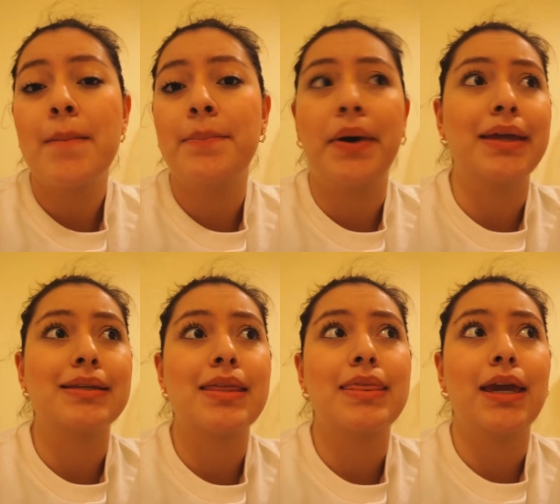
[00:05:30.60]

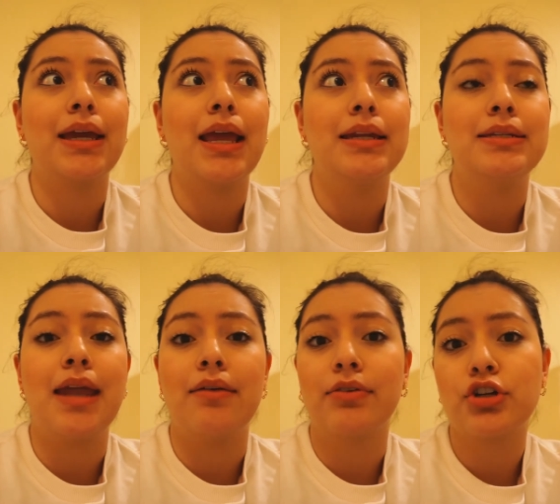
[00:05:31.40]
but they
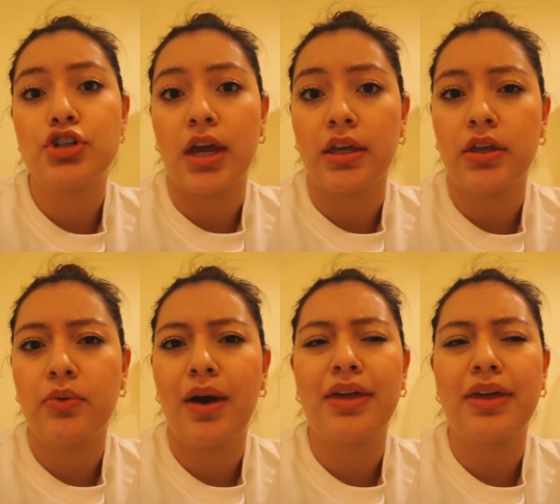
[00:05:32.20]
never check you.